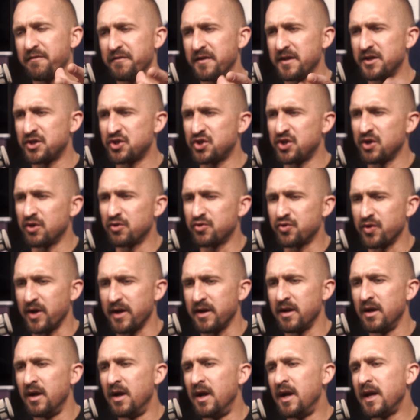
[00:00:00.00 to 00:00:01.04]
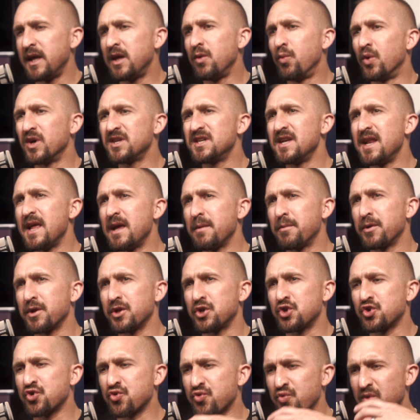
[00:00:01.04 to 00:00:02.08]
and his children. He wasn't able to
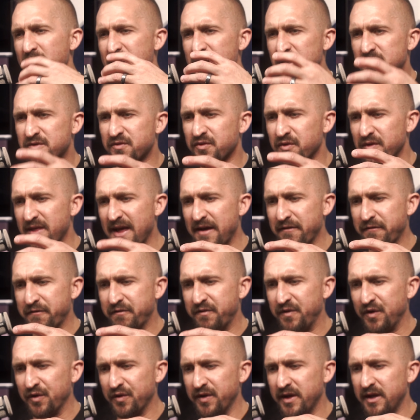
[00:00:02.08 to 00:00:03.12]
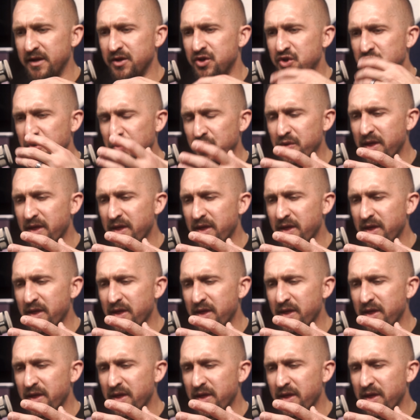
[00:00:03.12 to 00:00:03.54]
transfer that feeling to